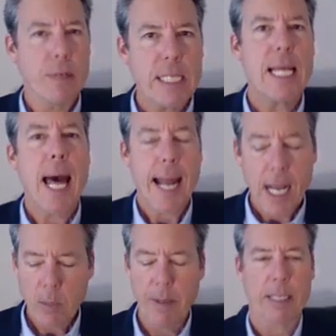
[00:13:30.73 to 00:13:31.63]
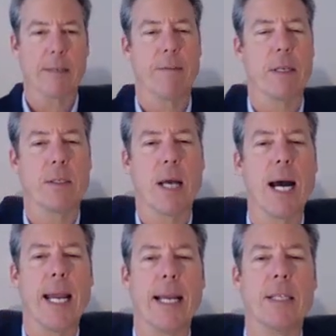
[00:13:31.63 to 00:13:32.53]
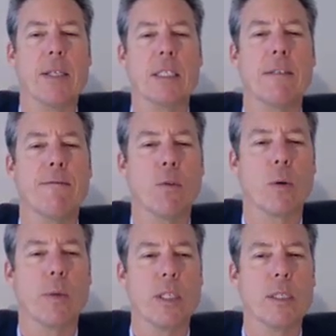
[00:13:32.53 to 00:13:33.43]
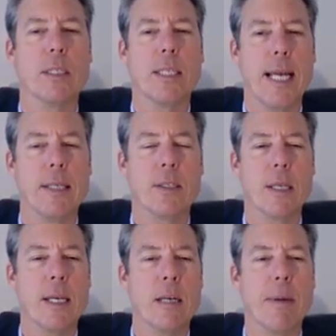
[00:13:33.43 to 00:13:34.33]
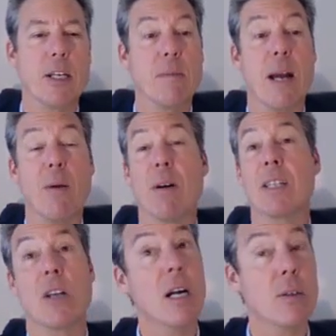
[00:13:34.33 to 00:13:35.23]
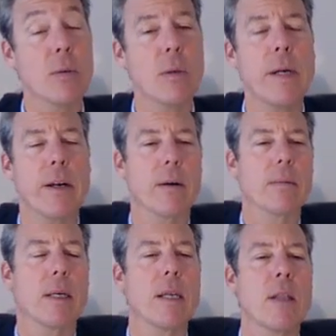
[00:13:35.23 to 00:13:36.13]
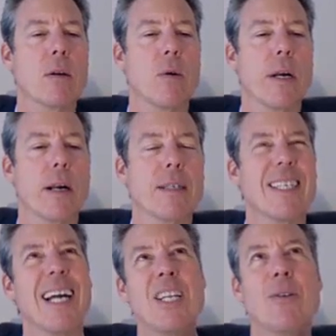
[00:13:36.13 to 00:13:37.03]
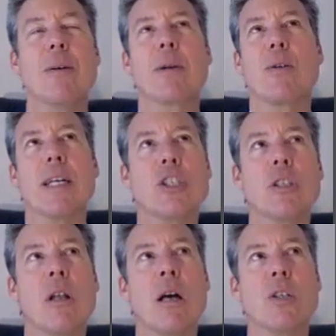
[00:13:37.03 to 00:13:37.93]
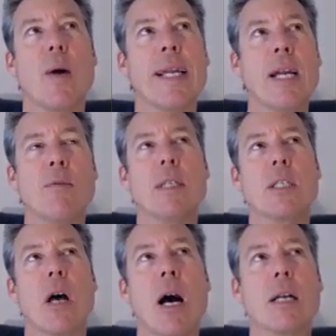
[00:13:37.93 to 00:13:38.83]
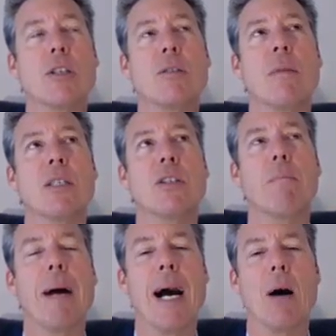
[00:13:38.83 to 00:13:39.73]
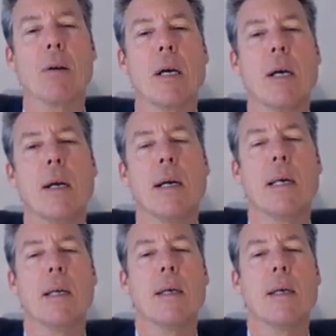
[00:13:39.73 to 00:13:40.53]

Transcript: So there is that aspect of this I eight sixty-four, which is intense to think about. You might want to talk to a lawyer, another lawyer. See, I do immigration law, so I can't really talk too much about